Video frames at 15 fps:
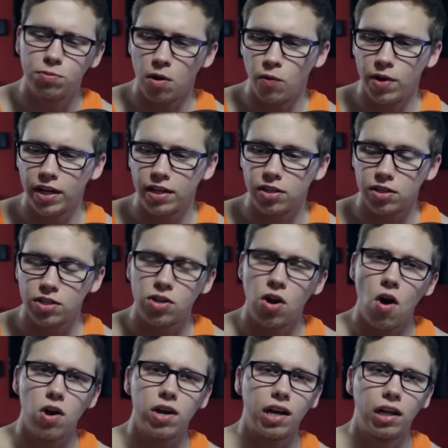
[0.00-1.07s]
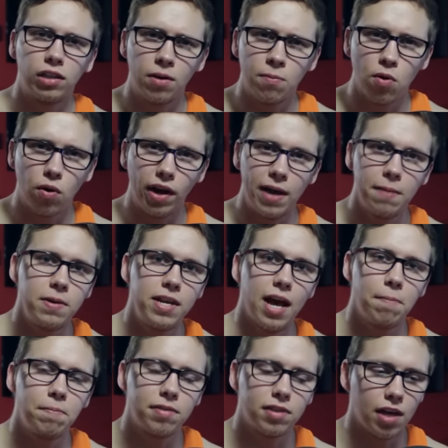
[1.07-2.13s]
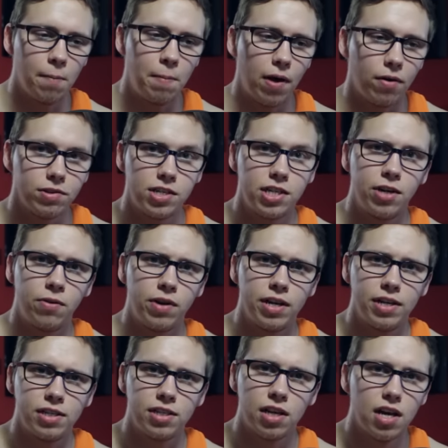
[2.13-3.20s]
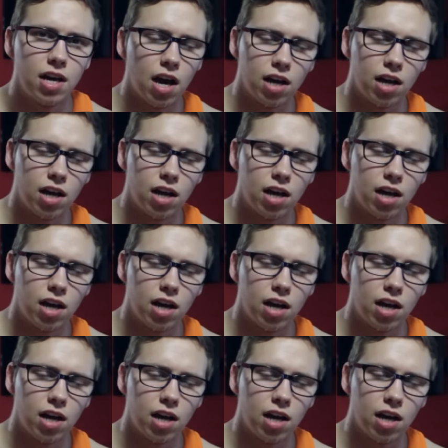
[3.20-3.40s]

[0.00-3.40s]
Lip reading: but we can just talk a little more in depth about a series,